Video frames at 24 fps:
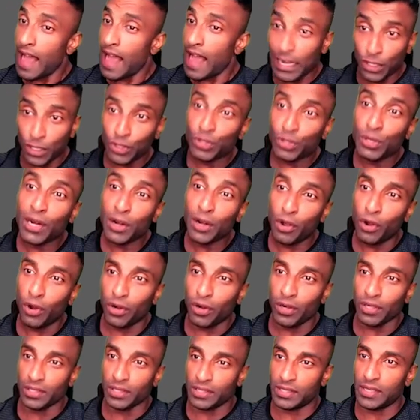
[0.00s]
actual
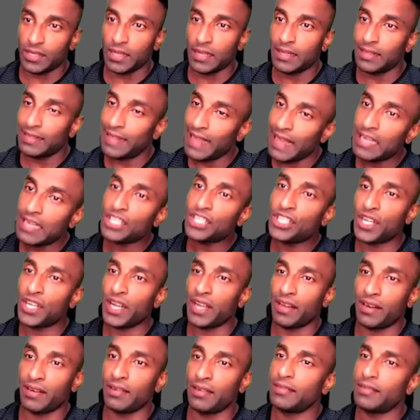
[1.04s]
owners, their
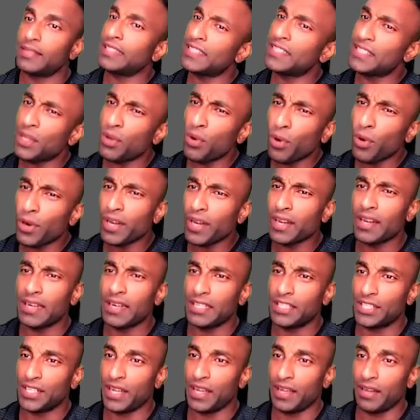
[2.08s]
share, that's the
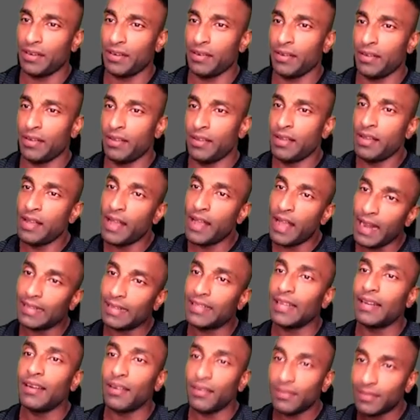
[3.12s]
ordinary share.
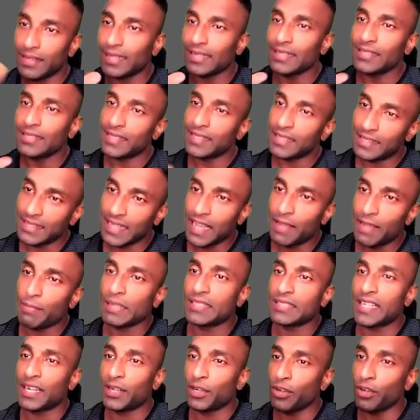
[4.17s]
And then that is the same
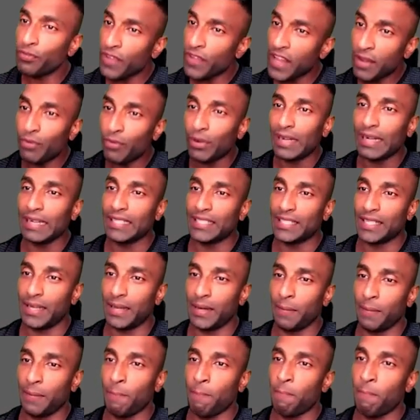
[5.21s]
as that of equity
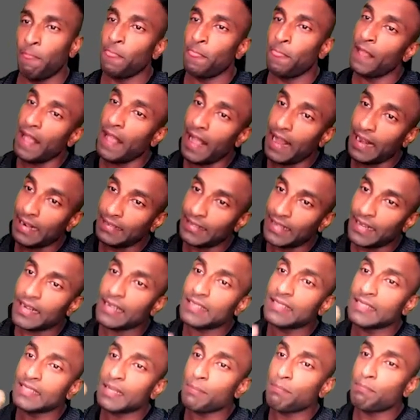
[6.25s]
share. And there
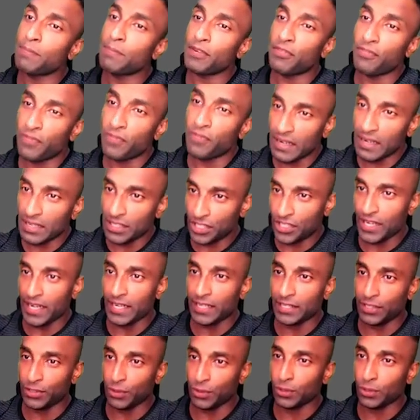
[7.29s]
are some preference
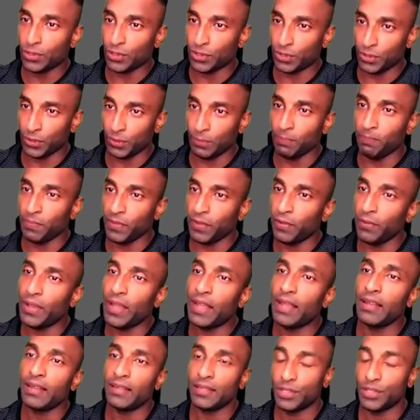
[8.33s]
shares also.
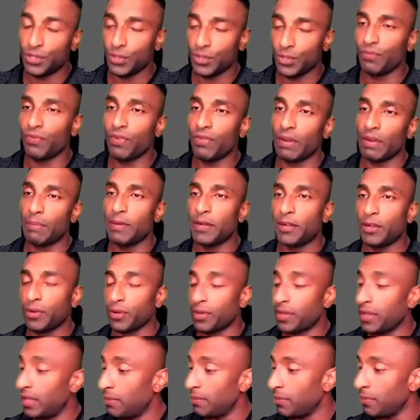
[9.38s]
Okay, so we will be
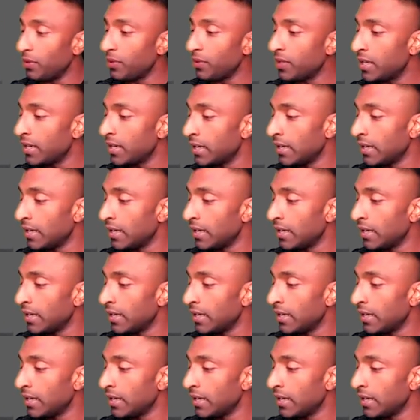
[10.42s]
talking about